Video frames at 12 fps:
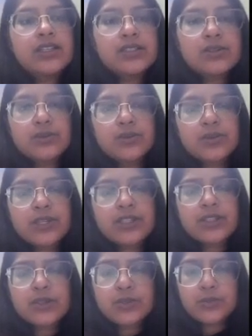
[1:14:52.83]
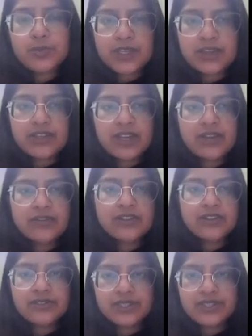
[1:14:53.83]
So in Group A, we have the
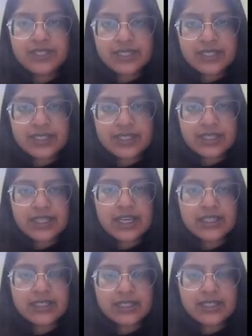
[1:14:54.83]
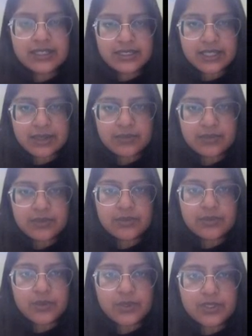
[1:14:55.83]
different EIA type
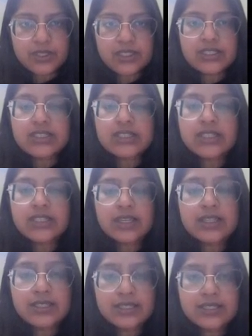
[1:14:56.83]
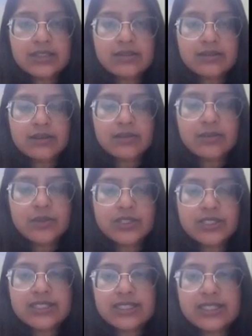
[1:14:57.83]
processes, EIA
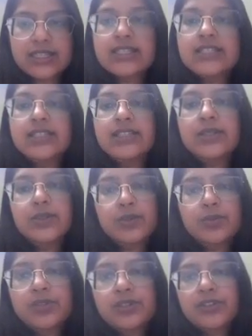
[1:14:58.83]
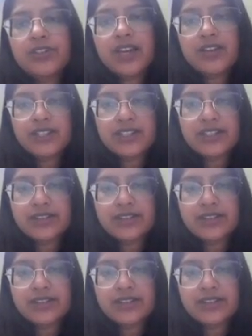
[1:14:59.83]
process styles, and in Group B, we have their